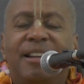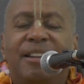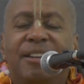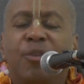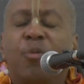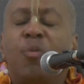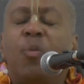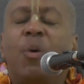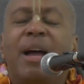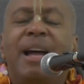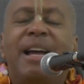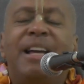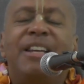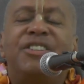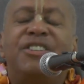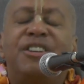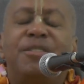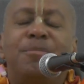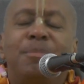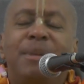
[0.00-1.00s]
the
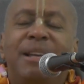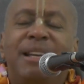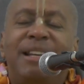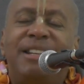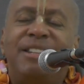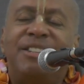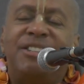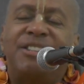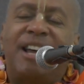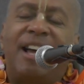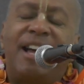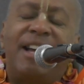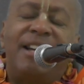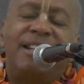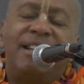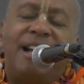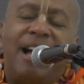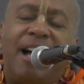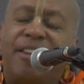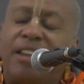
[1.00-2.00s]
ways and means
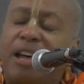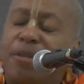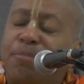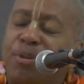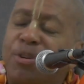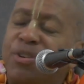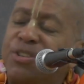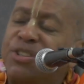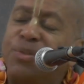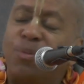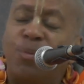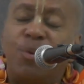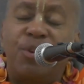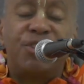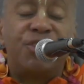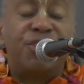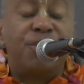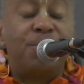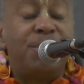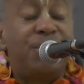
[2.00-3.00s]
how that person
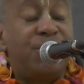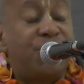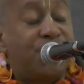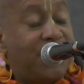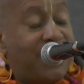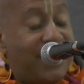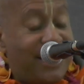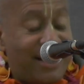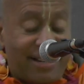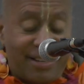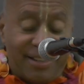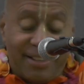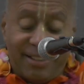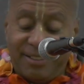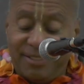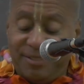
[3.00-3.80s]
wants to be treated.